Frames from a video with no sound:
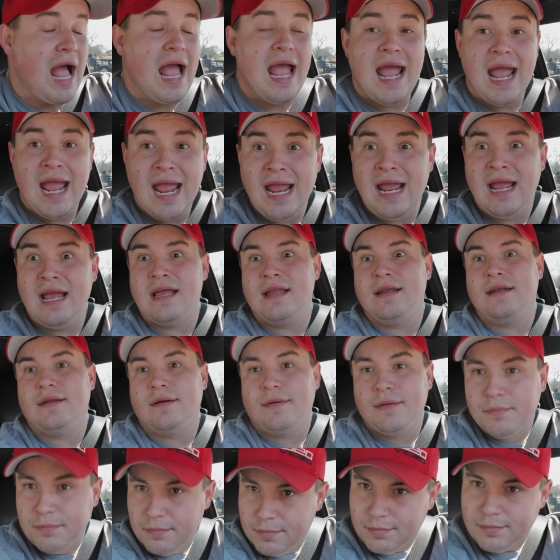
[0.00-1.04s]
And
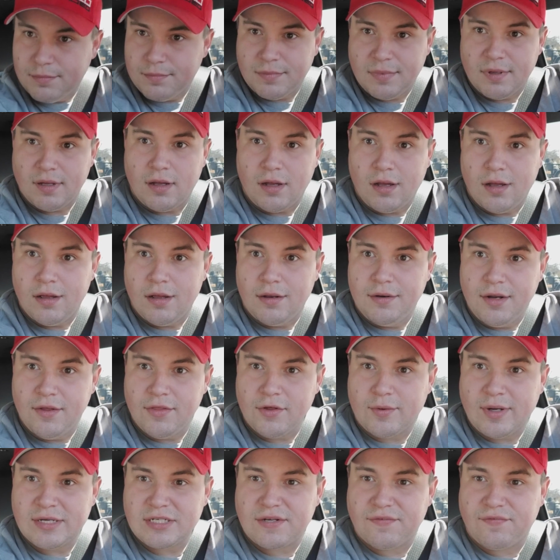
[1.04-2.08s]

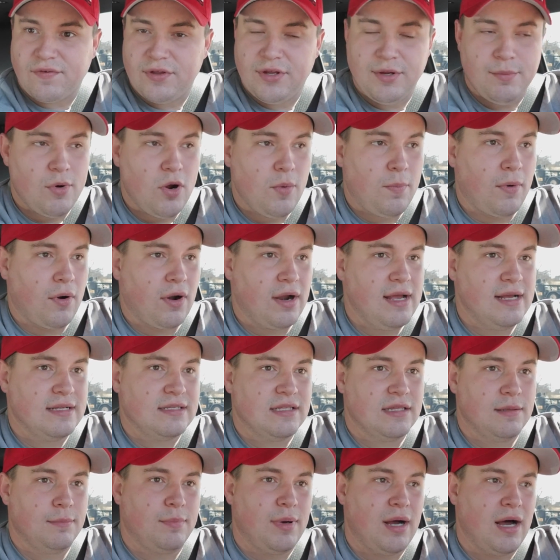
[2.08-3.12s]
another question for you Mopar heads
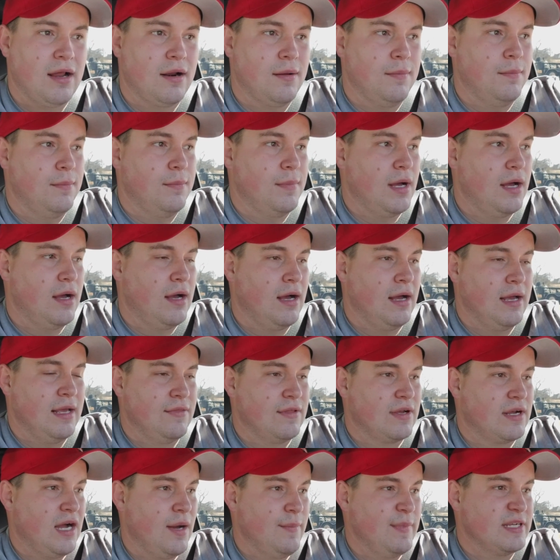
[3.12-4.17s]
in the bottom, in
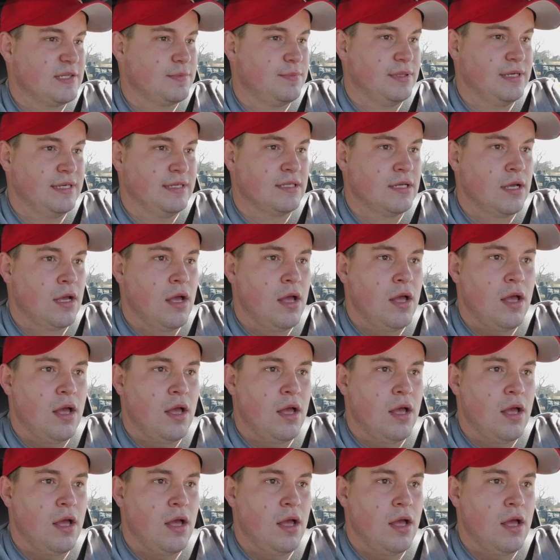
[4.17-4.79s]
the comments, please.